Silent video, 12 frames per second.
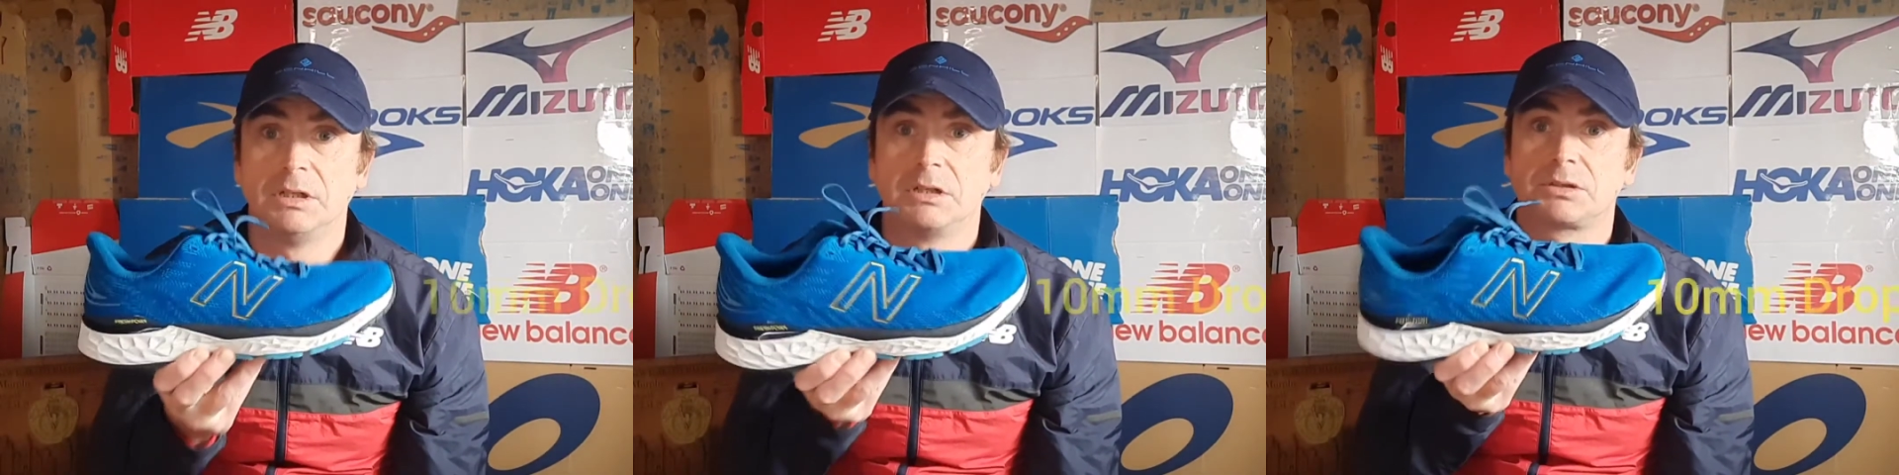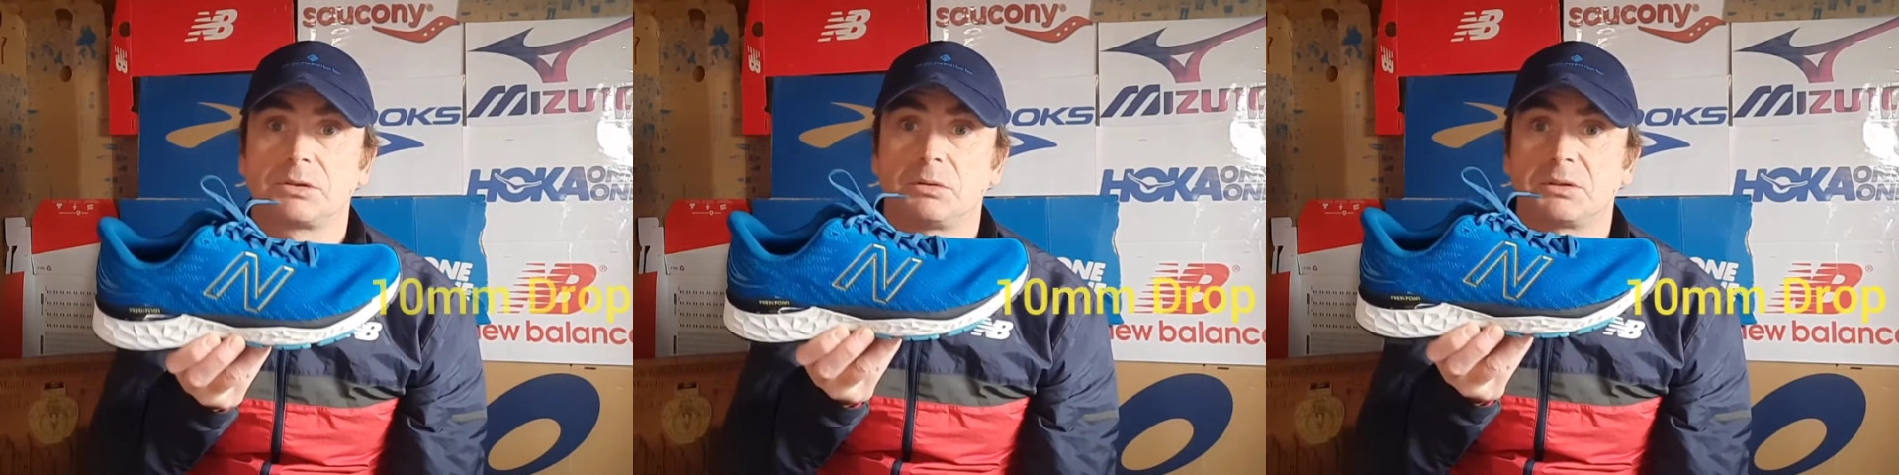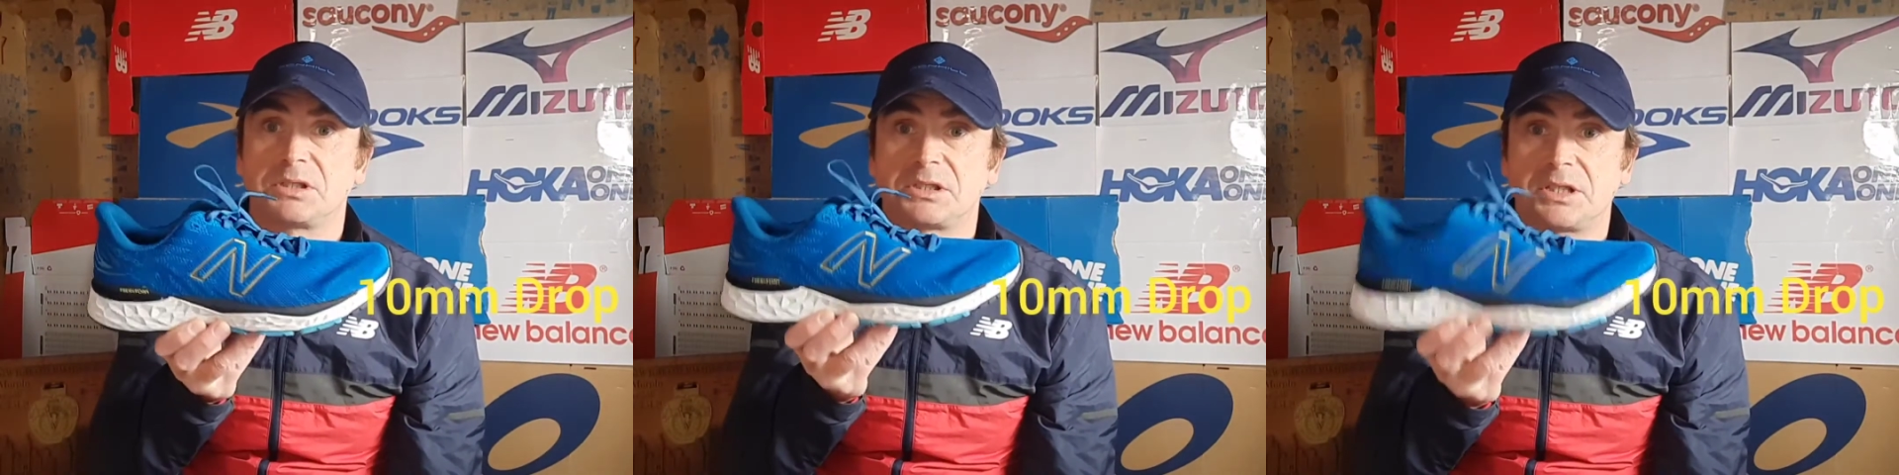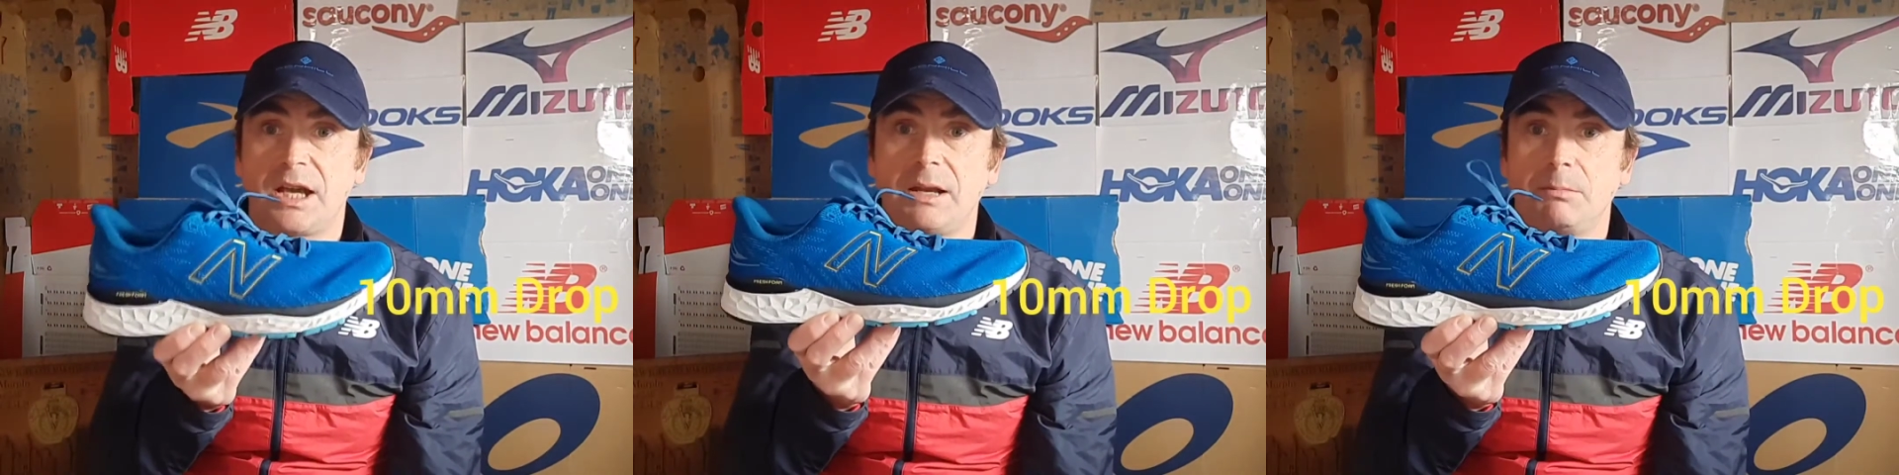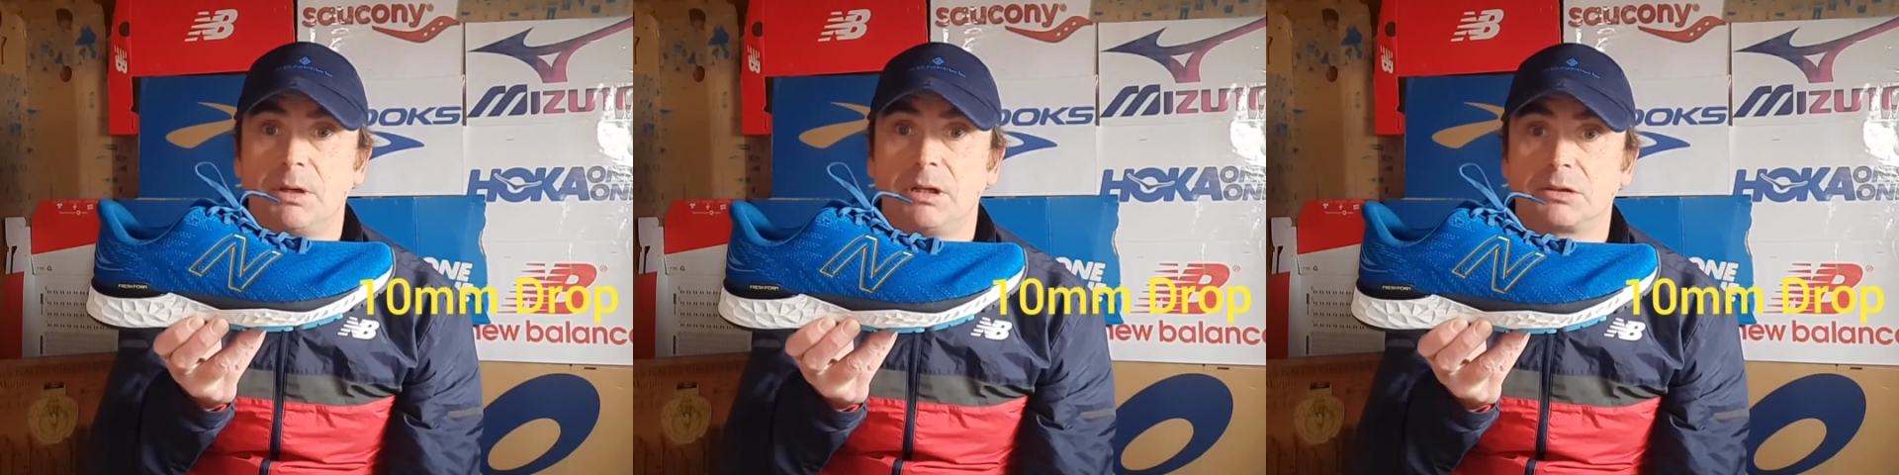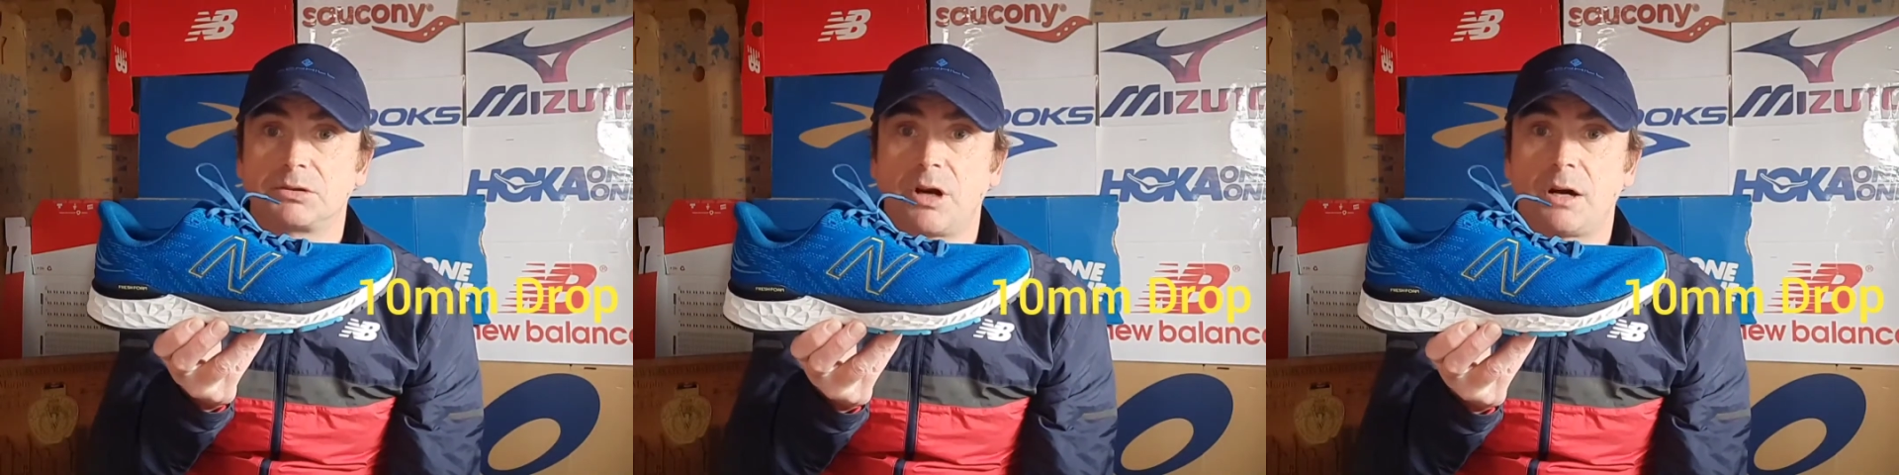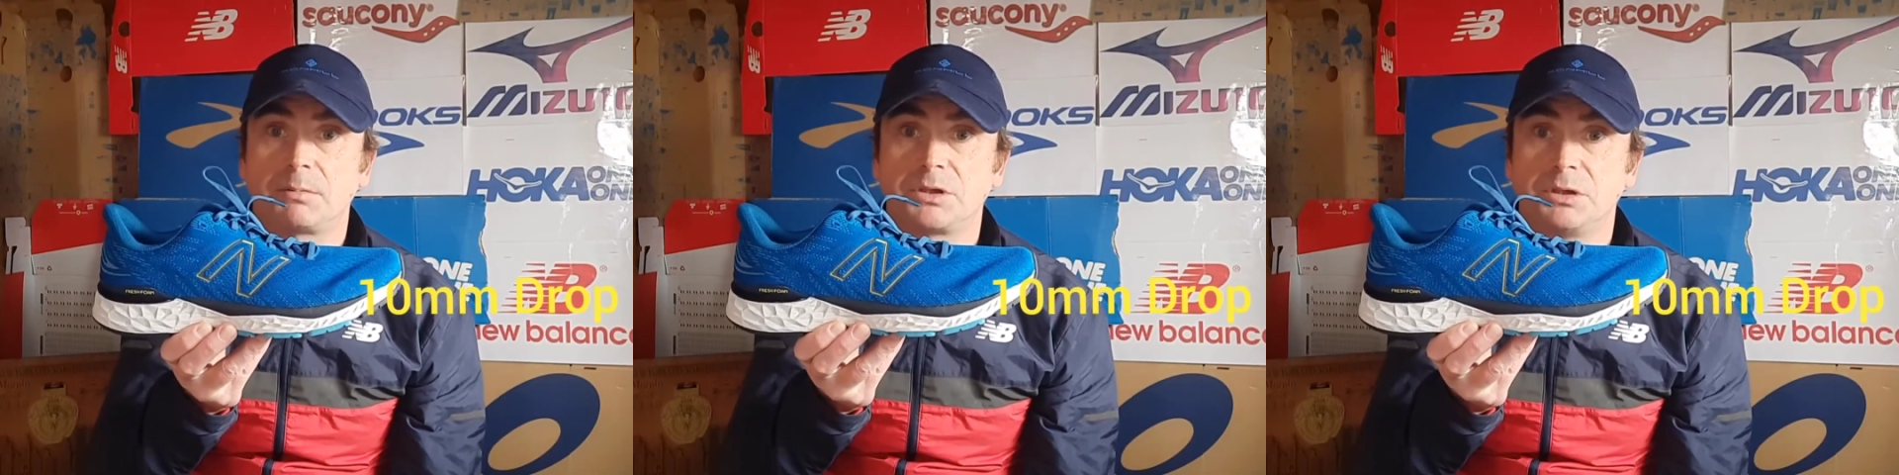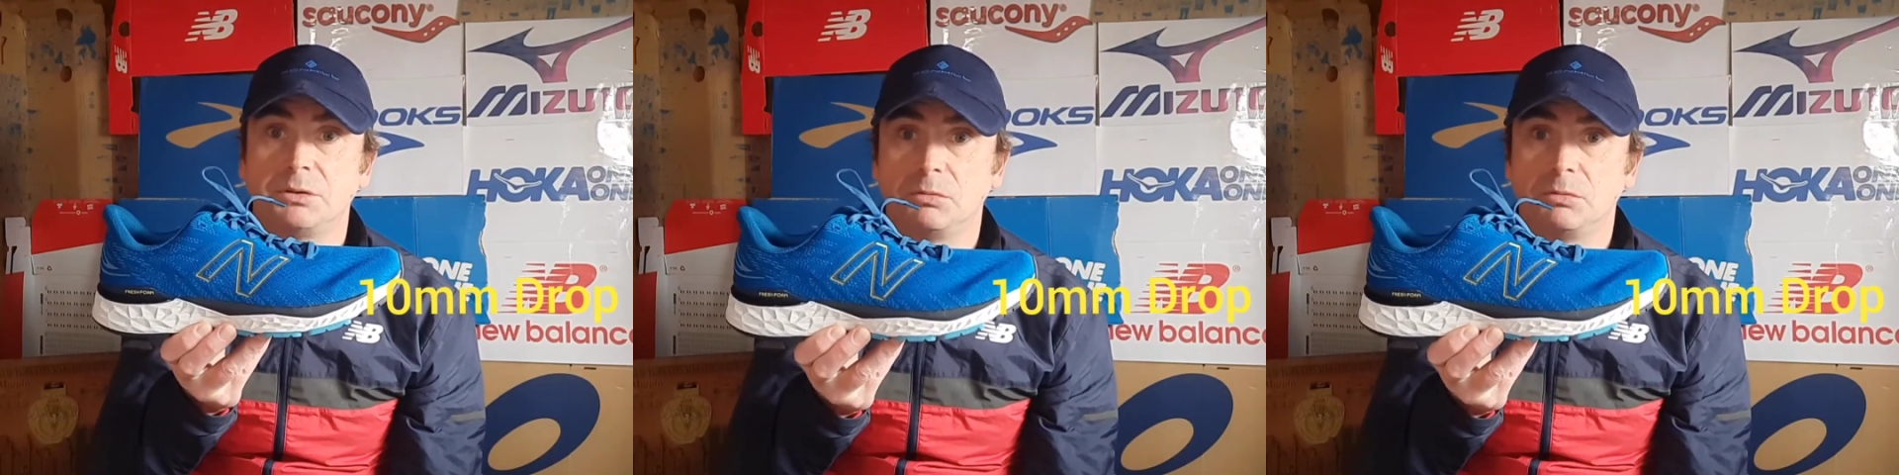So it's a 10mm drop shoe,